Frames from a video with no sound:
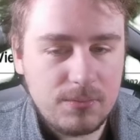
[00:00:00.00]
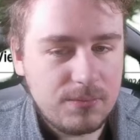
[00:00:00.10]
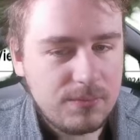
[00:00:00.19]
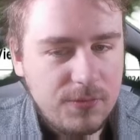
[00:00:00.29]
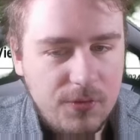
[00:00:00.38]

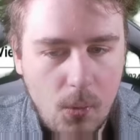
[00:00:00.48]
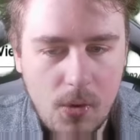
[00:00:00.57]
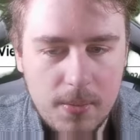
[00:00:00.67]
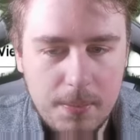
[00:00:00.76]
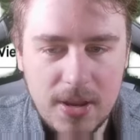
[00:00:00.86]

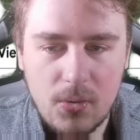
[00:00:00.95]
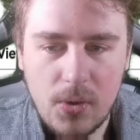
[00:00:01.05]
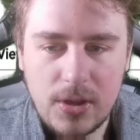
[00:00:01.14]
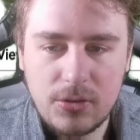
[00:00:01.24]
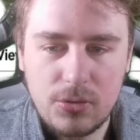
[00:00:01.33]
for
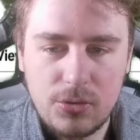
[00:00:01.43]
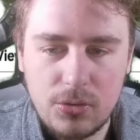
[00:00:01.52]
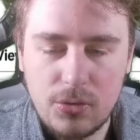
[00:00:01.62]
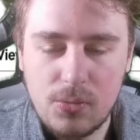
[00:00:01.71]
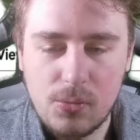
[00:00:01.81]
Bitcoin to
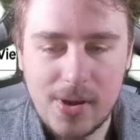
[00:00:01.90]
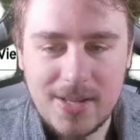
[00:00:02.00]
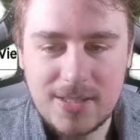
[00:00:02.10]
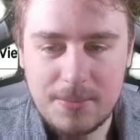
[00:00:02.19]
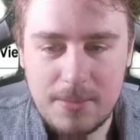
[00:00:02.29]
do what
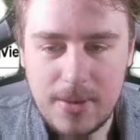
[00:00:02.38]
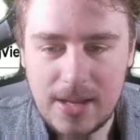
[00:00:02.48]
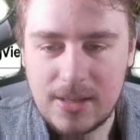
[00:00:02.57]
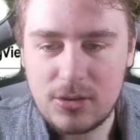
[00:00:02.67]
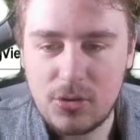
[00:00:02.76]
it's been
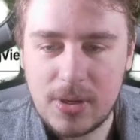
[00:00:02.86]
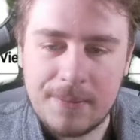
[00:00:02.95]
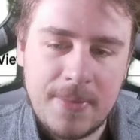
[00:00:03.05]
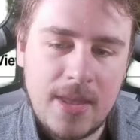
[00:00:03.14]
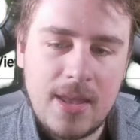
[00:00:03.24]
mainly doing.
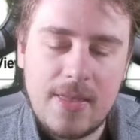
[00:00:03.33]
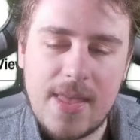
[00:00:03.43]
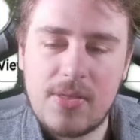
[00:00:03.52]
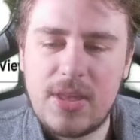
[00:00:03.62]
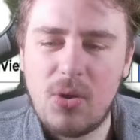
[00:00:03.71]

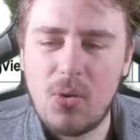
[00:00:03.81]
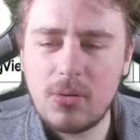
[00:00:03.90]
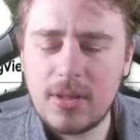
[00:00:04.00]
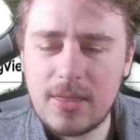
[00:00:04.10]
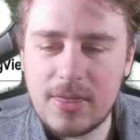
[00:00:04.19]
Now, the
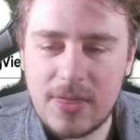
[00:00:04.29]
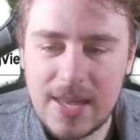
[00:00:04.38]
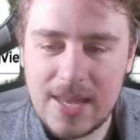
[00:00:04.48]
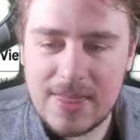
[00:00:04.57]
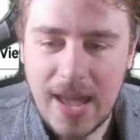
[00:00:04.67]
only
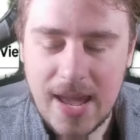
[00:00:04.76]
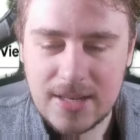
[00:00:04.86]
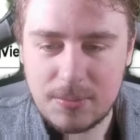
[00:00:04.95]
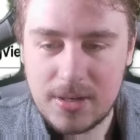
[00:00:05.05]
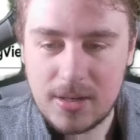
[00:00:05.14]
thing that
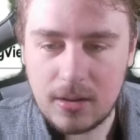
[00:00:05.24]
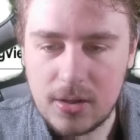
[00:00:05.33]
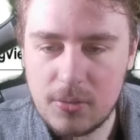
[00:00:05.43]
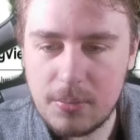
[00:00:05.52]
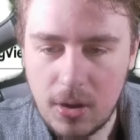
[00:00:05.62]
has been a
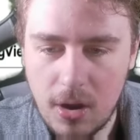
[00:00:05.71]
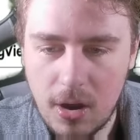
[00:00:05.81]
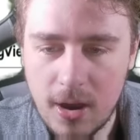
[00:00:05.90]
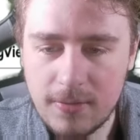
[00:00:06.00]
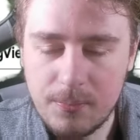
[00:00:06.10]
little bit
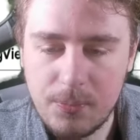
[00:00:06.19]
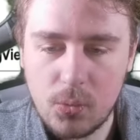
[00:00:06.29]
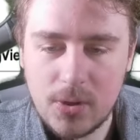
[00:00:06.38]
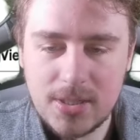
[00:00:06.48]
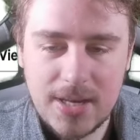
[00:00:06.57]
off
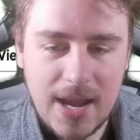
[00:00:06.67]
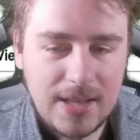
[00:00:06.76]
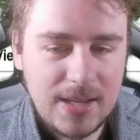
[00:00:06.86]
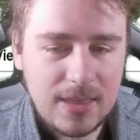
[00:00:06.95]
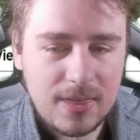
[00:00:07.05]
was I
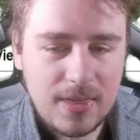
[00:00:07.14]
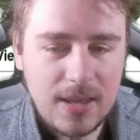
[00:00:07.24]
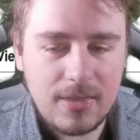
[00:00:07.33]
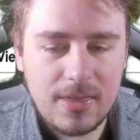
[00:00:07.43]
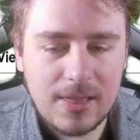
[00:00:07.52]
did
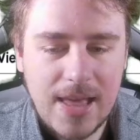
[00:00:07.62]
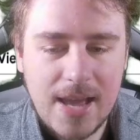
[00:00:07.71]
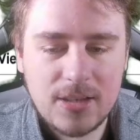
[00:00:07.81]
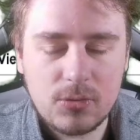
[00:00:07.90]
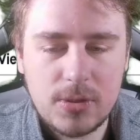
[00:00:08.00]
think
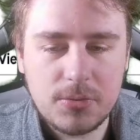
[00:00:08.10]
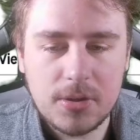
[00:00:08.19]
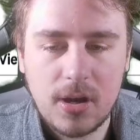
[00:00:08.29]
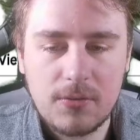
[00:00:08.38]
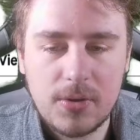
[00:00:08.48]
last week's
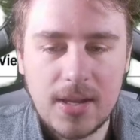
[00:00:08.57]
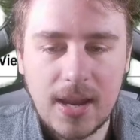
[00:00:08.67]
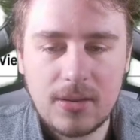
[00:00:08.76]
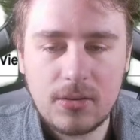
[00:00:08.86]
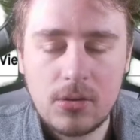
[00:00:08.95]
recovery
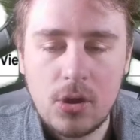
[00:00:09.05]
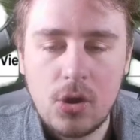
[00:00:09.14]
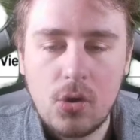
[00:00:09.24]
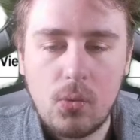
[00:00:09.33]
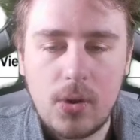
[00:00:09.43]
candle
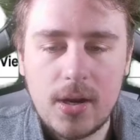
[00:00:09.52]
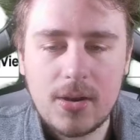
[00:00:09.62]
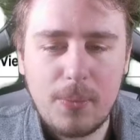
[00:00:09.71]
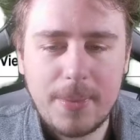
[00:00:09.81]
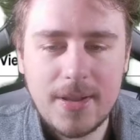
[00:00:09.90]
would
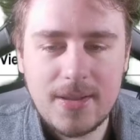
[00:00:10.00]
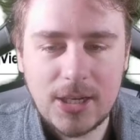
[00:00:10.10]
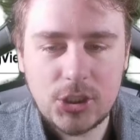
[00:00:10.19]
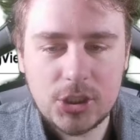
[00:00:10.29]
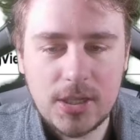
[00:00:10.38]
go
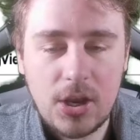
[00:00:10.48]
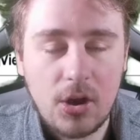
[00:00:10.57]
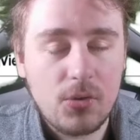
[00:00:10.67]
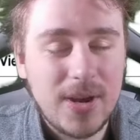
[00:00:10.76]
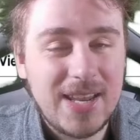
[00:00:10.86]
potentially
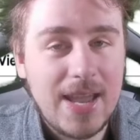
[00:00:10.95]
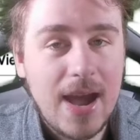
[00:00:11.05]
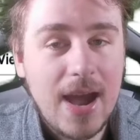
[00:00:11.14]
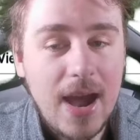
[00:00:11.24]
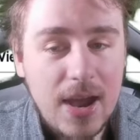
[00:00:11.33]
already
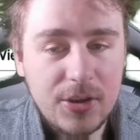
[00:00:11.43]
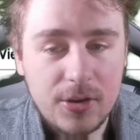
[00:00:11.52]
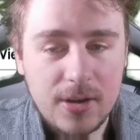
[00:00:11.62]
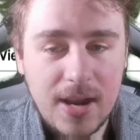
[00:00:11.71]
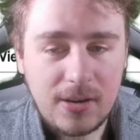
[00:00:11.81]

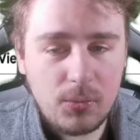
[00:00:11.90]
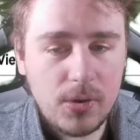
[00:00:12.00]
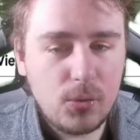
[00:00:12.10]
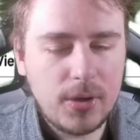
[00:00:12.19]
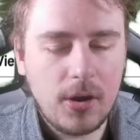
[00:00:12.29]
higher, kind of
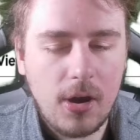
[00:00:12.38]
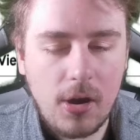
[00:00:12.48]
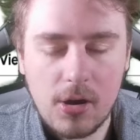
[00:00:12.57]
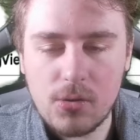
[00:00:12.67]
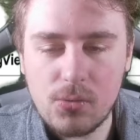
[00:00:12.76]
where we
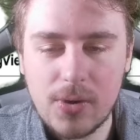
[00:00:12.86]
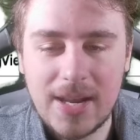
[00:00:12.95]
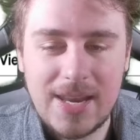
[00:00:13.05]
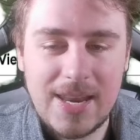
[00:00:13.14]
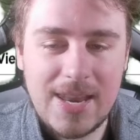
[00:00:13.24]
are
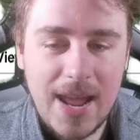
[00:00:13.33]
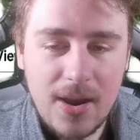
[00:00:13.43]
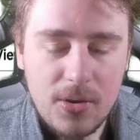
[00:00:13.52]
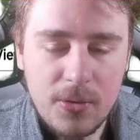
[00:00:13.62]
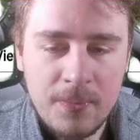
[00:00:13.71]
right
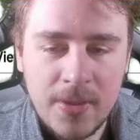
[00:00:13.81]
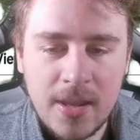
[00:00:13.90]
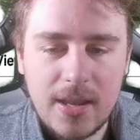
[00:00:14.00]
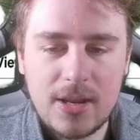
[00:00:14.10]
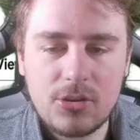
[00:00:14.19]
now
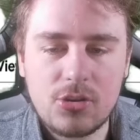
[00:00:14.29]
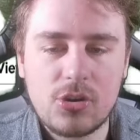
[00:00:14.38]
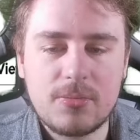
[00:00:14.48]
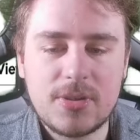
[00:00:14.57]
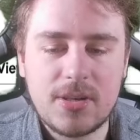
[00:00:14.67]
in
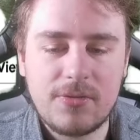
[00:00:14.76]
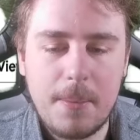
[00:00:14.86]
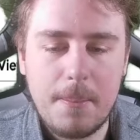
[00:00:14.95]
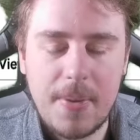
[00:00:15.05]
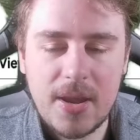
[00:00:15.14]
terms of
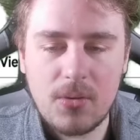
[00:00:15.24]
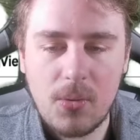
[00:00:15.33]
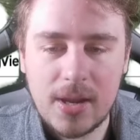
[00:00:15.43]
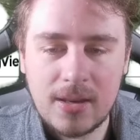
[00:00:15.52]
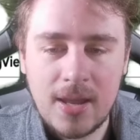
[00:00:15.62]

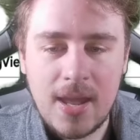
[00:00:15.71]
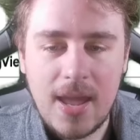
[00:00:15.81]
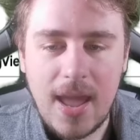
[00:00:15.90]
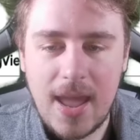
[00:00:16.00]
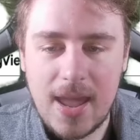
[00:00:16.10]
Bitcoin
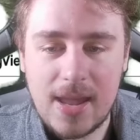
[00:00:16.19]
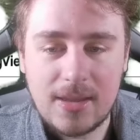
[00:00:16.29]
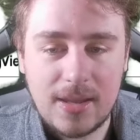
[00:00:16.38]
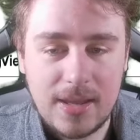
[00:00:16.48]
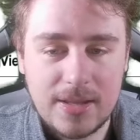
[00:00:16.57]

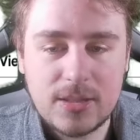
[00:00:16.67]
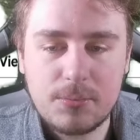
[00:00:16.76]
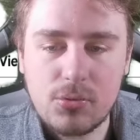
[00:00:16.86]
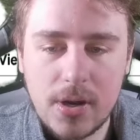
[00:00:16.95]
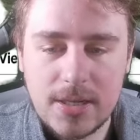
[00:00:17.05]
and its
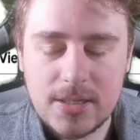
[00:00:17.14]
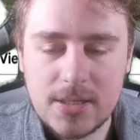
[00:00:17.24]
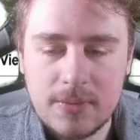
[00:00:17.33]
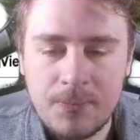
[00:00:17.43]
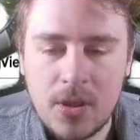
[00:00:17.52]

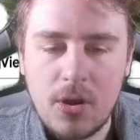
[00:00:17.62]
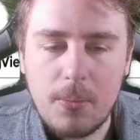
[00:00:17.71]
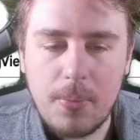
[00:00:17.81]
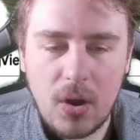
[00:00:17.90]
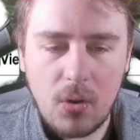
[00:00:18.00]
price.
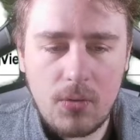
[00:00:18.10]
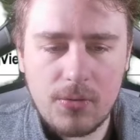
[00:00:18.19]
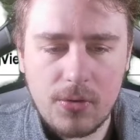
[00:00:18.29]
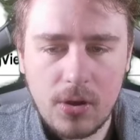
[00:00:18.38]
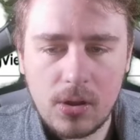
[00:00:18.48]
But
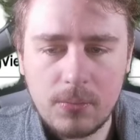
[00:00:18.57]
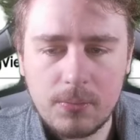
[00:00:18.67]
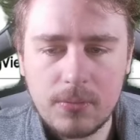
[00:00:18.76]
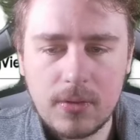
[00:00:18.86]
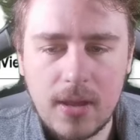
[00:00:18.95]
overall,
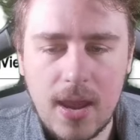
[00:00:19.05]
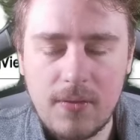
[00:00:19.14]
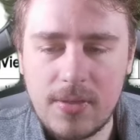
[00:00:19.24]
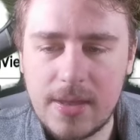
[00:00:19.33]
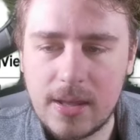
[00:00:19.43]

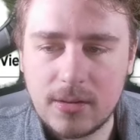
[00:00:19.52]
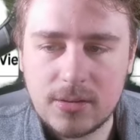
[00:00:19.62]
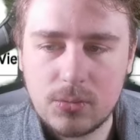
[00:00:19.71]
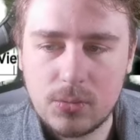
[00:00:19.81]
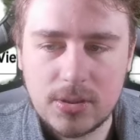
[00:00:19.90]
everything
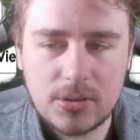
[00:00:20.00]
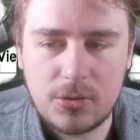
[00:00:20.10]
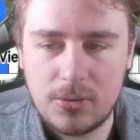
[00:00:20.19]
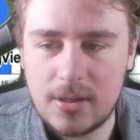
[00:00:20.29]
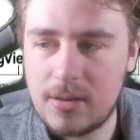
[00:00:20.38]
else was
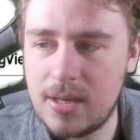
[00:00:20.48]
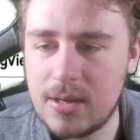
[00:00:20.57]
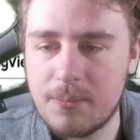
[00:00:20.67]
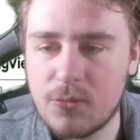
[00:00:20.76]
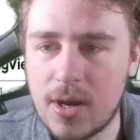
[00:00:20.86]
to the
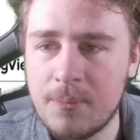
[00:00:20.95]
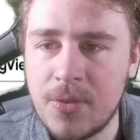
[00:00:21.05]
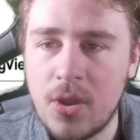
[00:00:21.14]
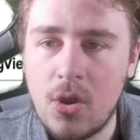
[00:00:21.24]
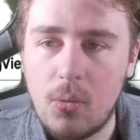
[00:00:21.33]
T, right?
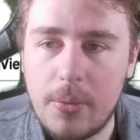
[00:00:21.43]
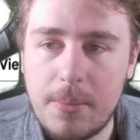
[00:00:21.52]
When we